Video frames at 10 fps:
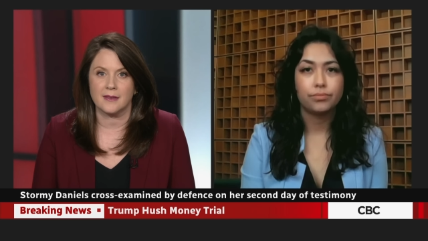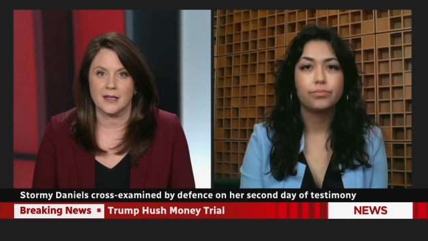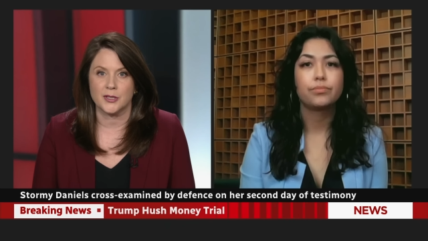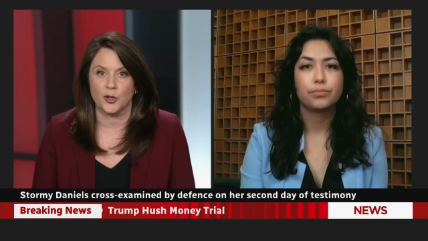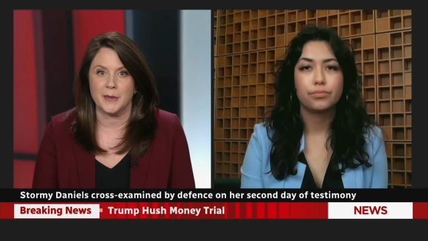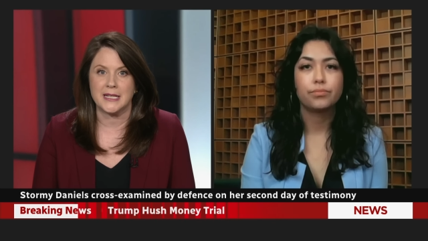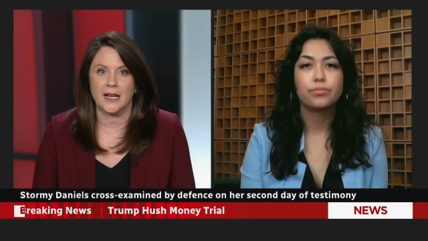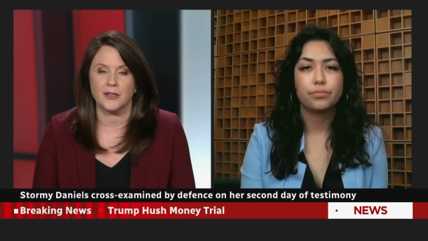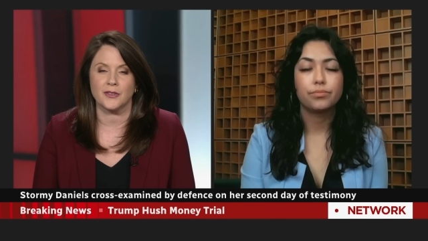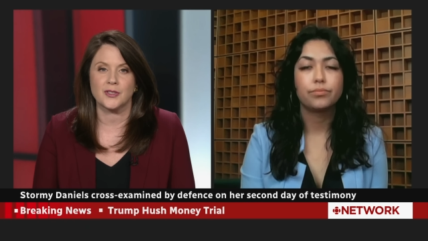Speaker 1: uh, Stormy
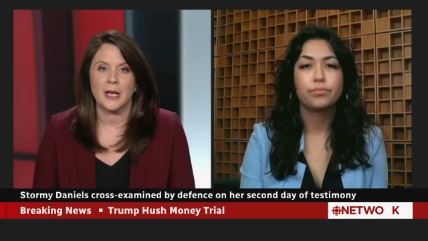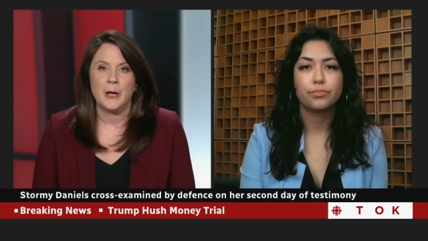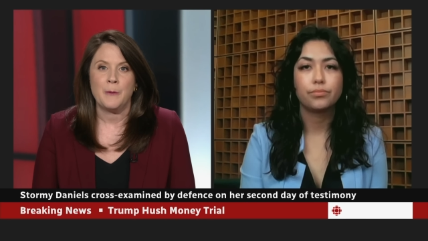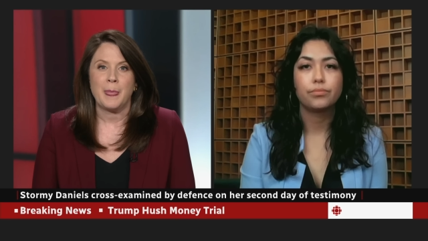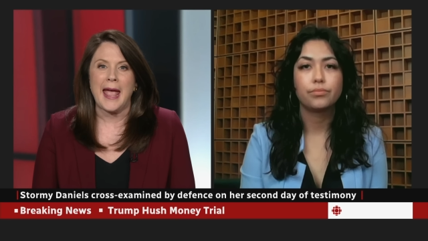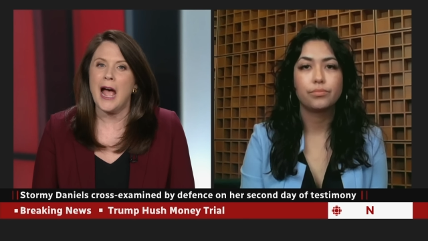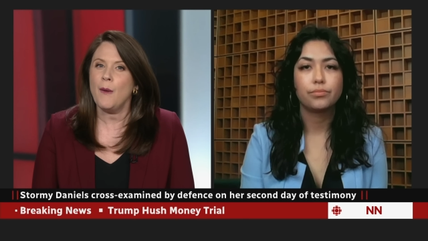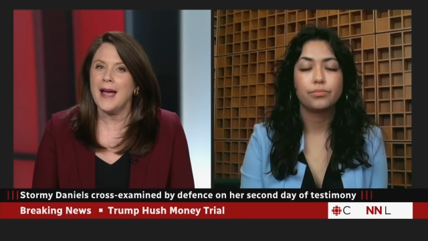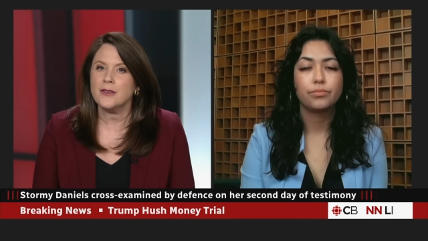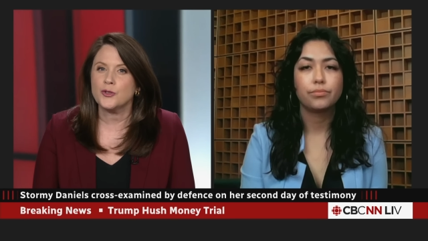Daniels.
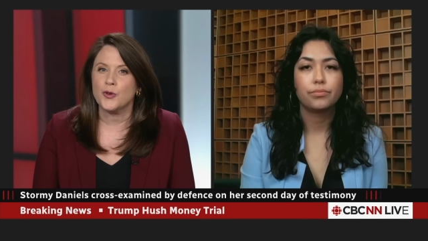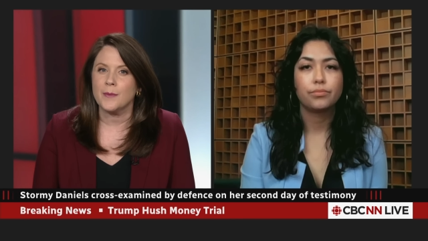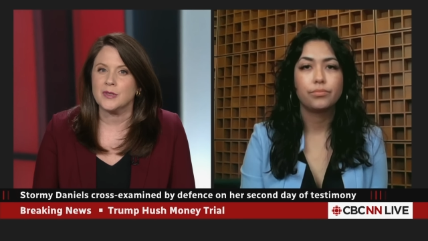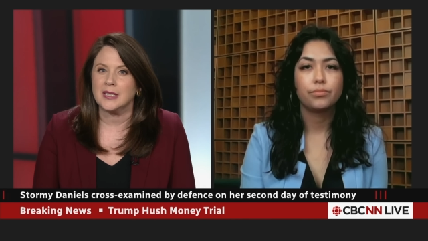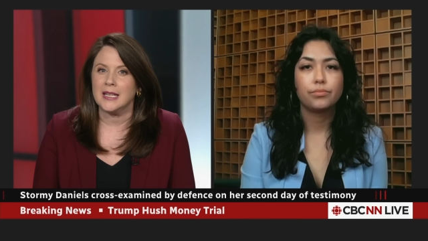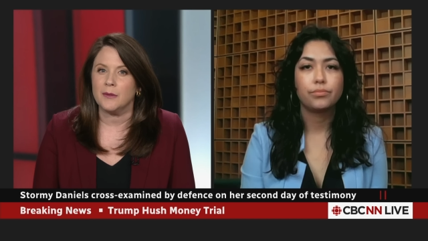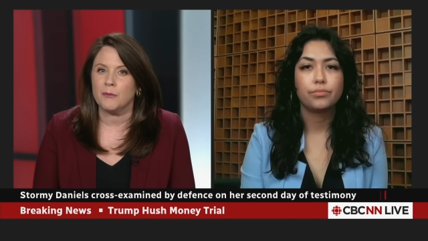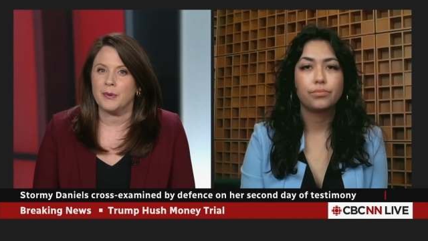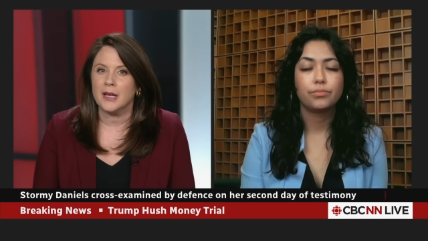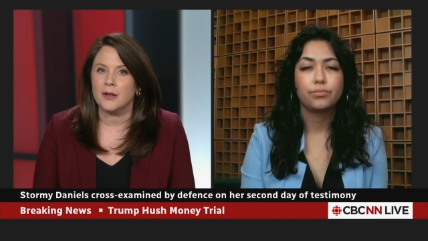How has Trump's
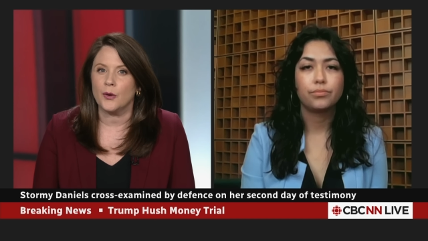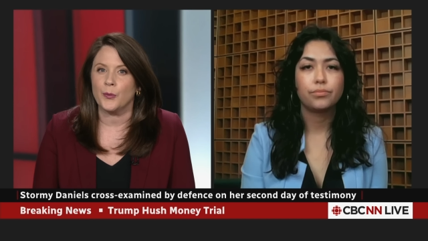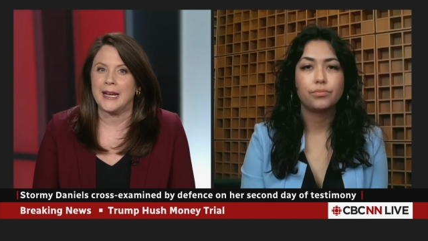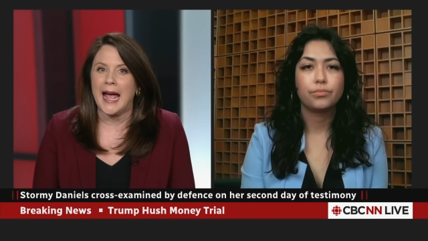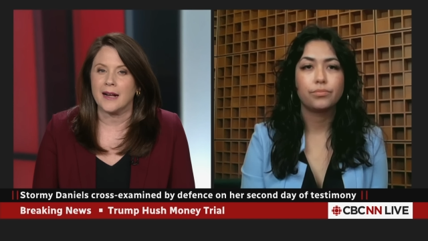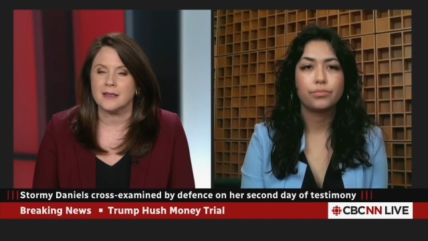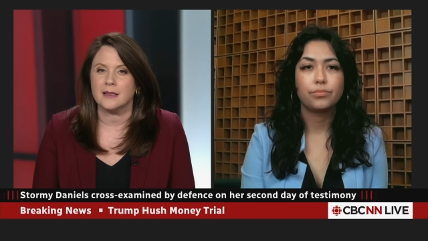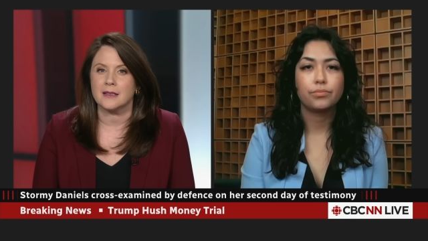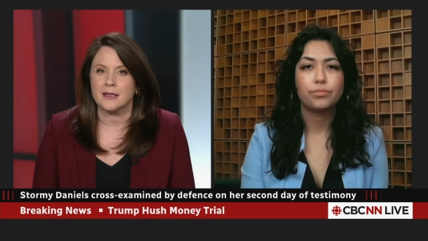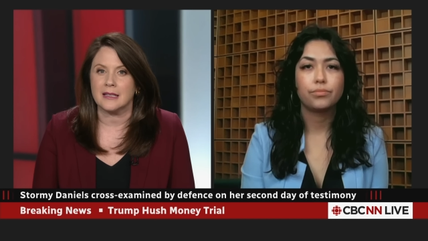team been
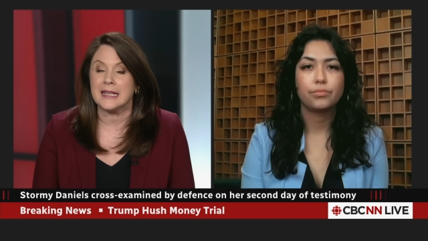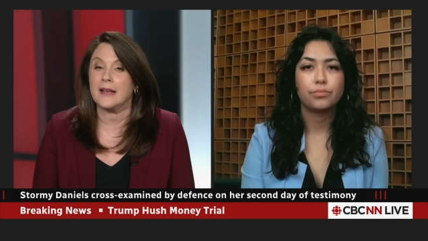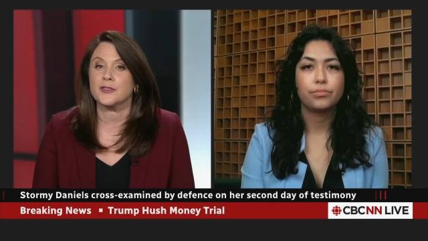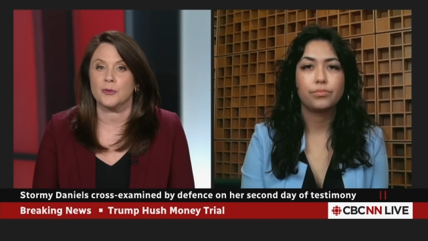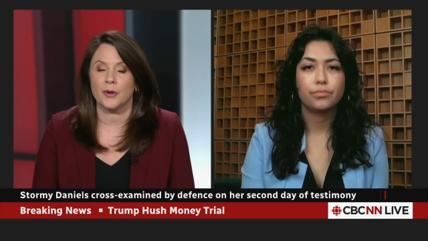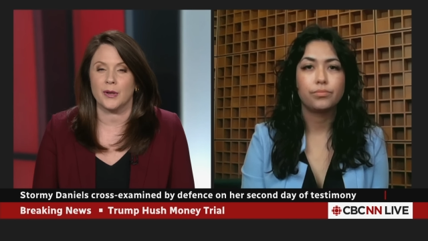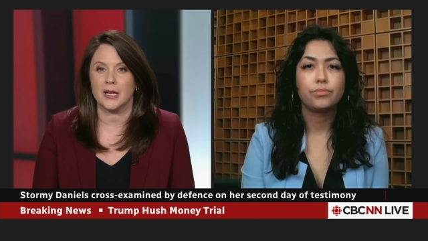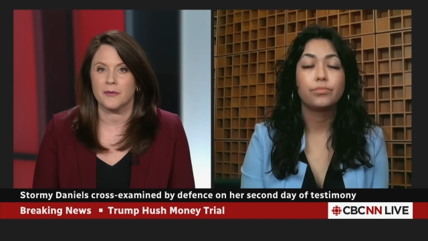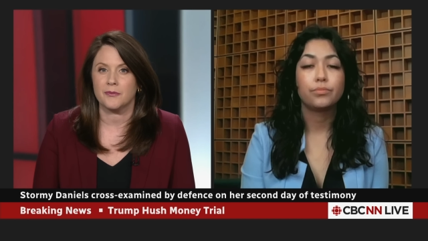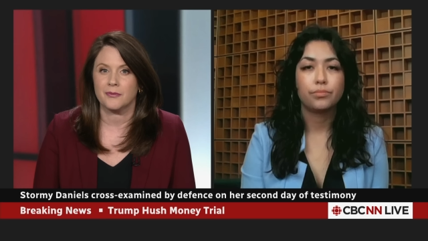reacting to the
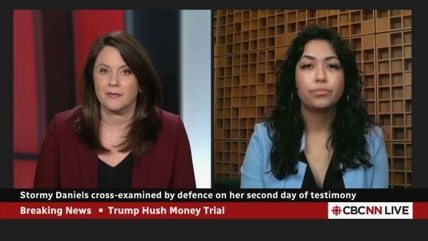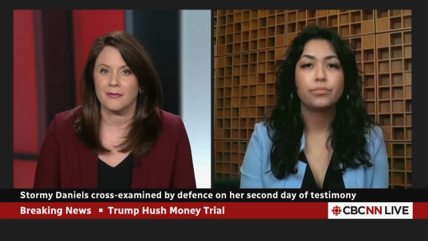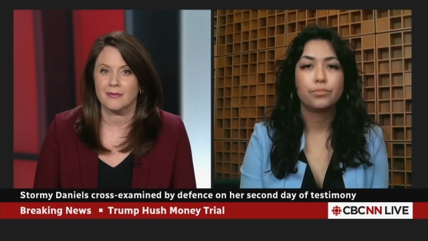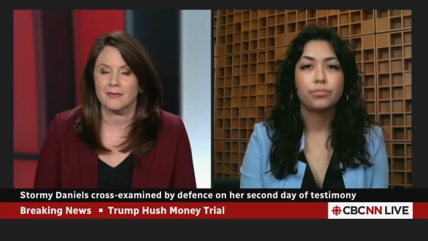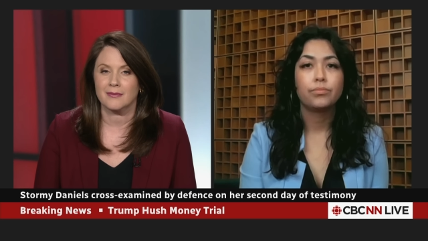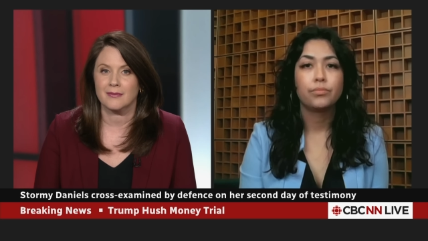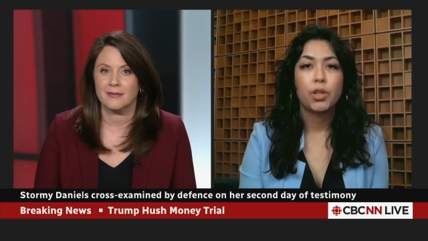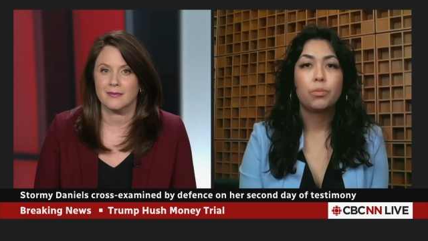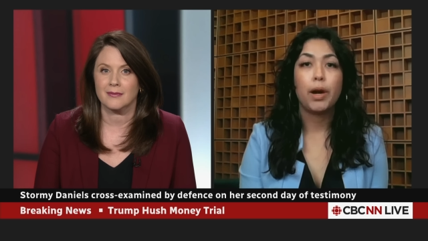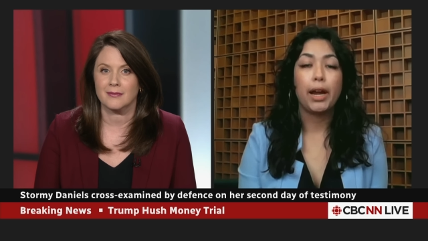testimony?
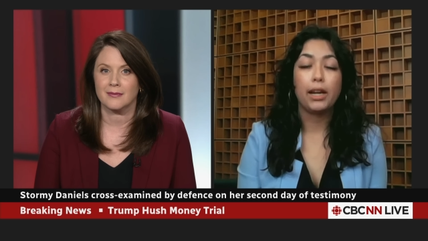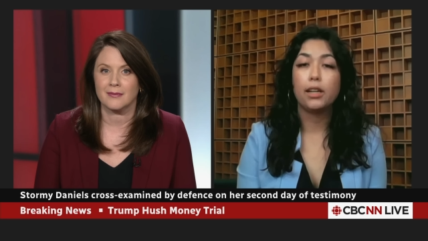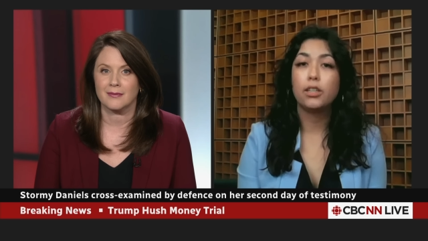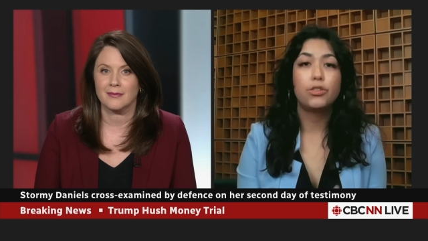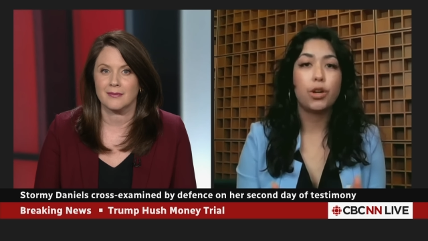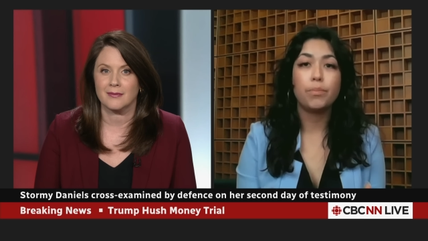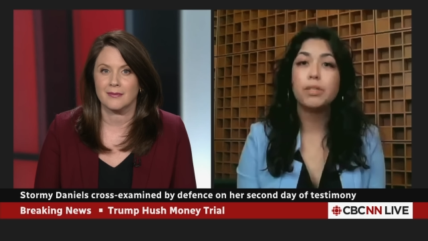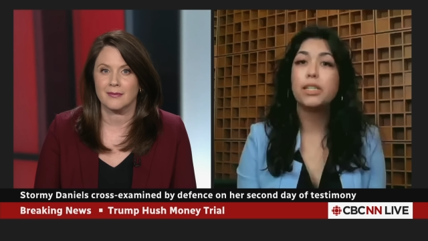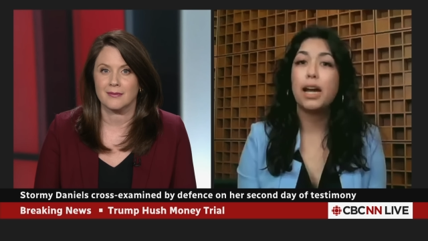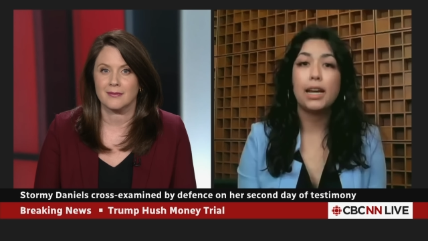
Speaker 2: Right. And
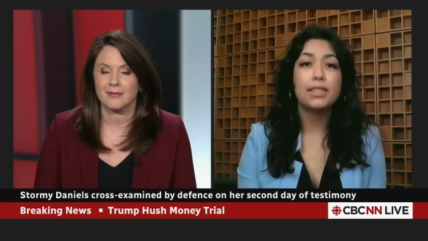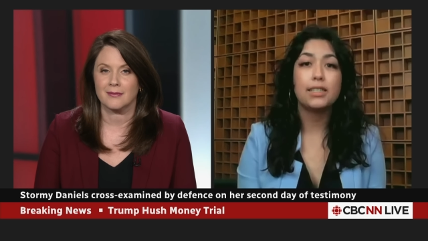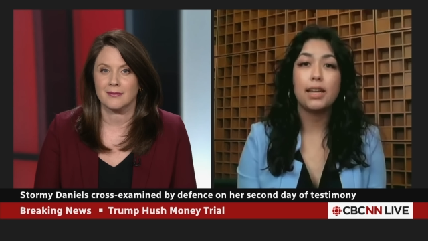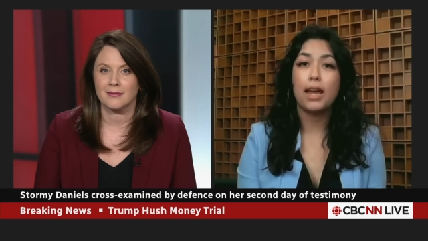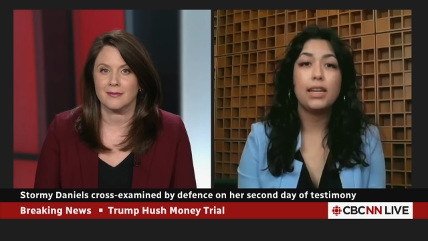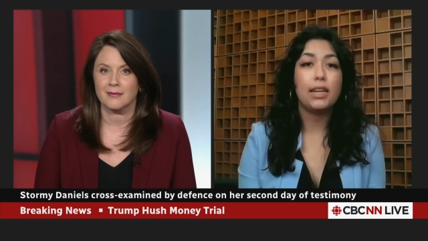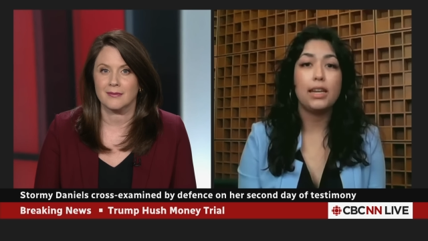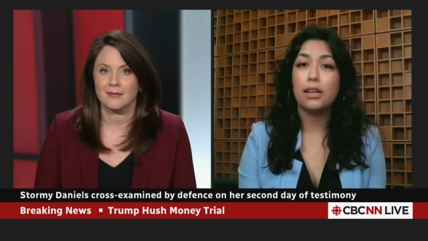Trump denies any